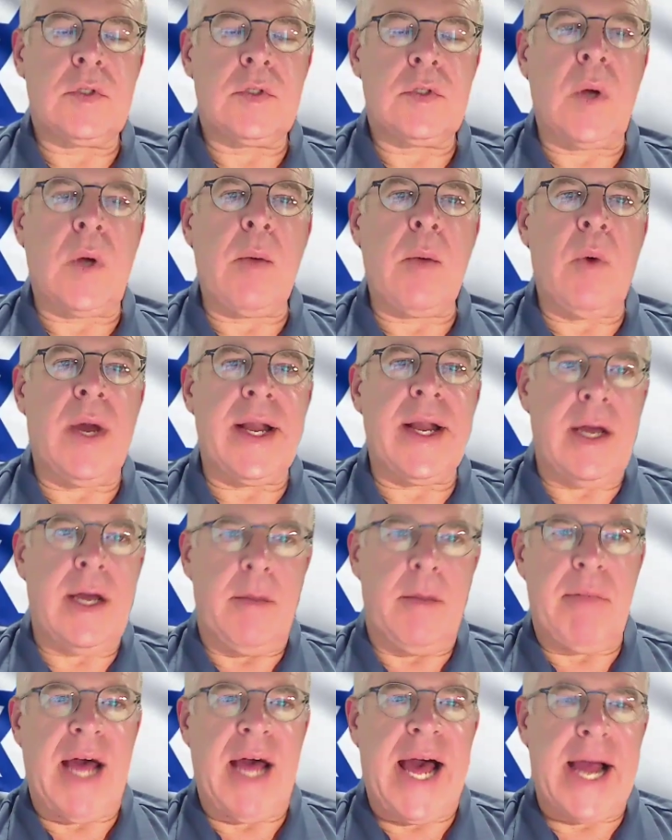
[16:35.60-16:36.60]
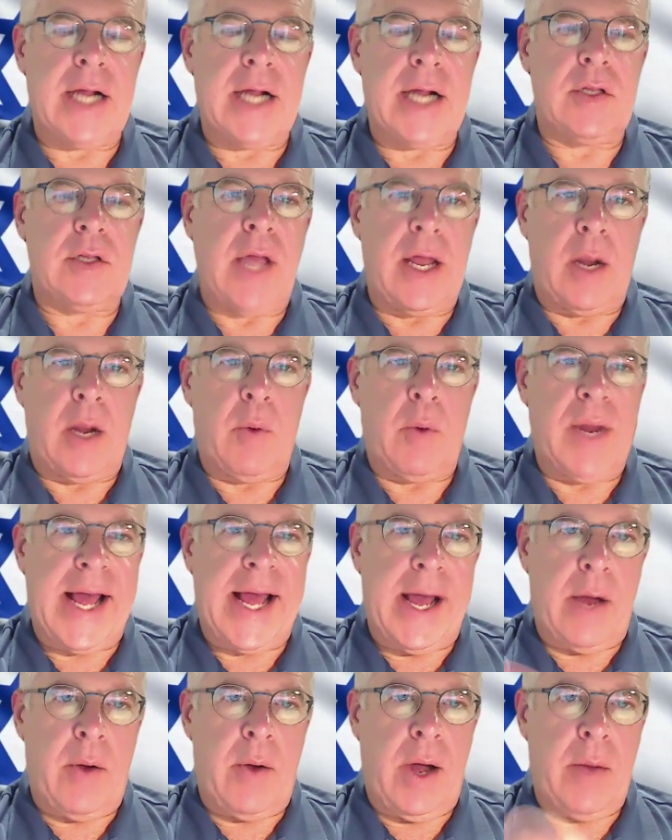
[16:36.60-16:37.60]
So I want to come back, and I
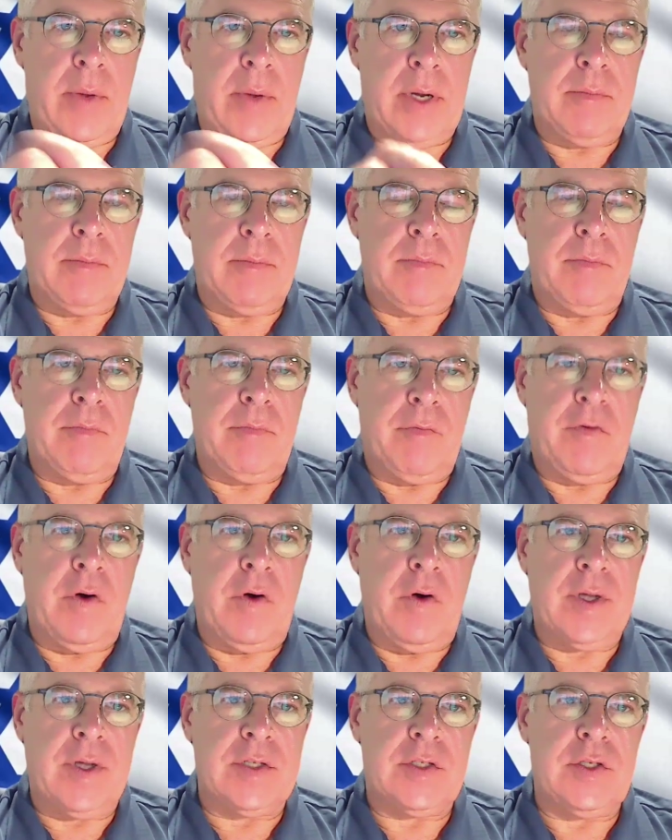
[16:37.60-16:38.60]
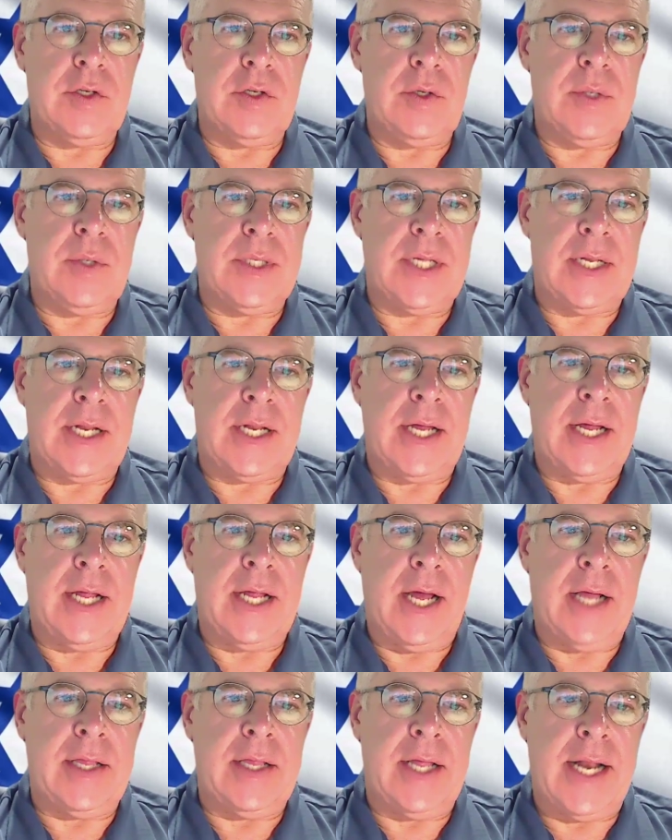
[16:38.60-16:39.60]
want to focus you, and
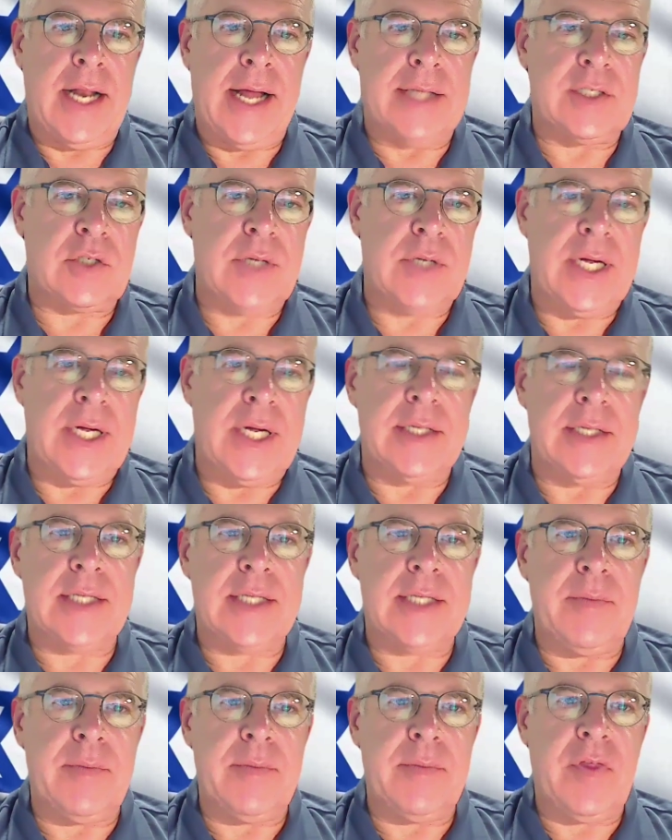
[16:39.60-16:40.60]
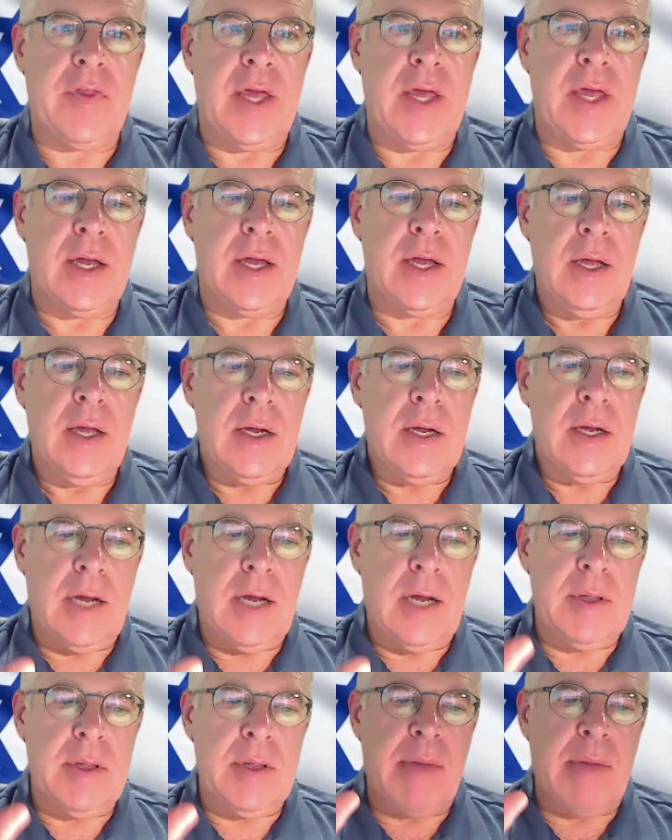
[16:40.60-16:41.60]
then ask Trey the same thing.
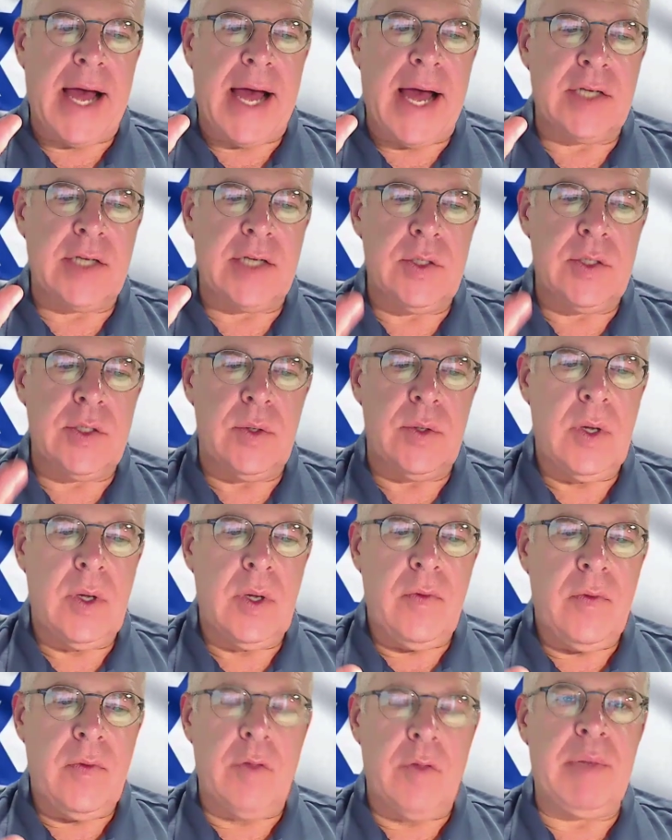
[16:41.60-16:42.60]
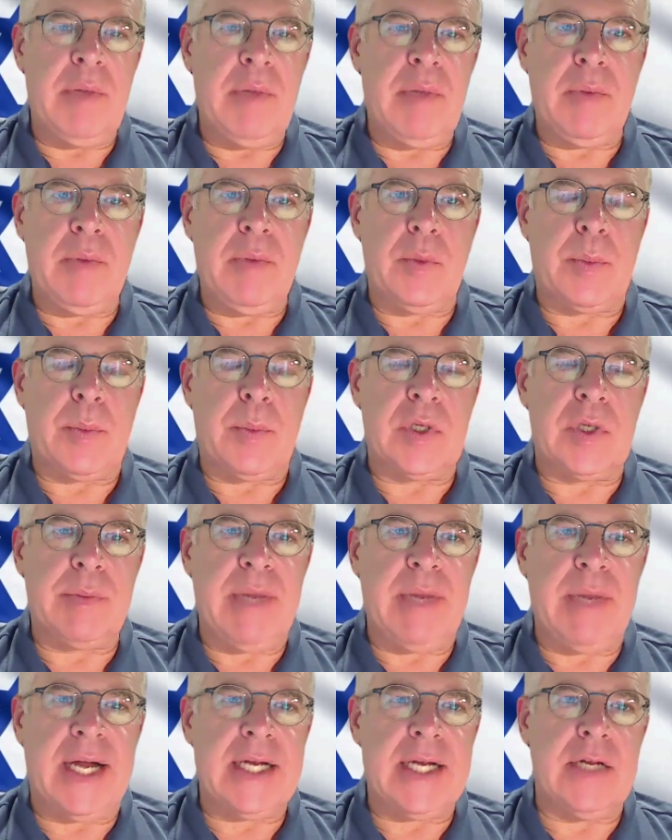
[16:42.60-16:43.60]
Coming back to the biblical
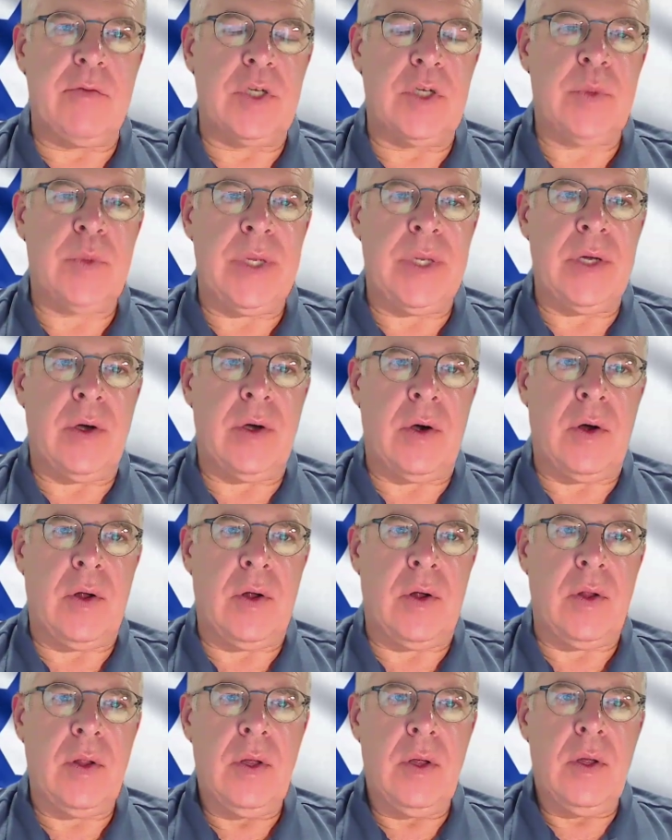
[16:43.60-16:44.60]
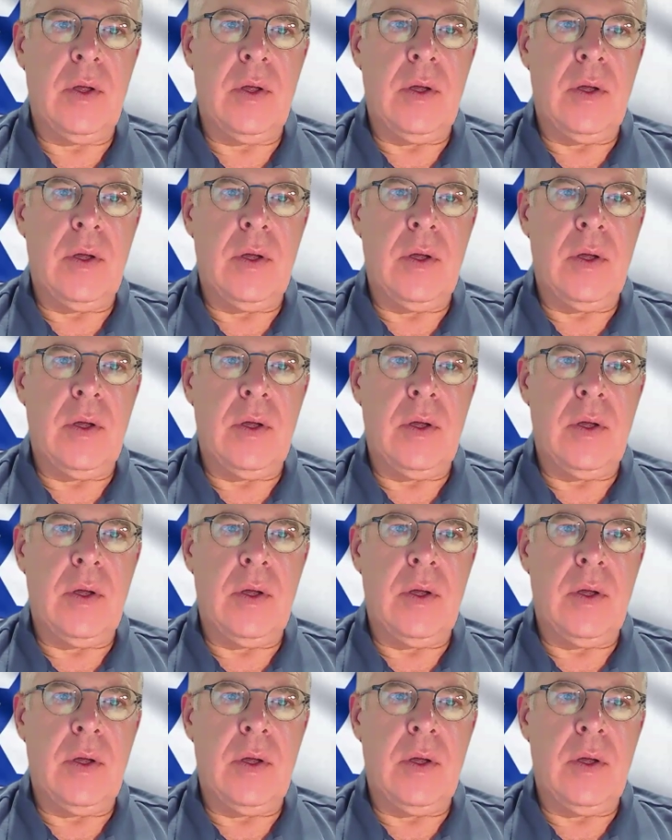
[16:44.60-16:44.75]
perspective, which we all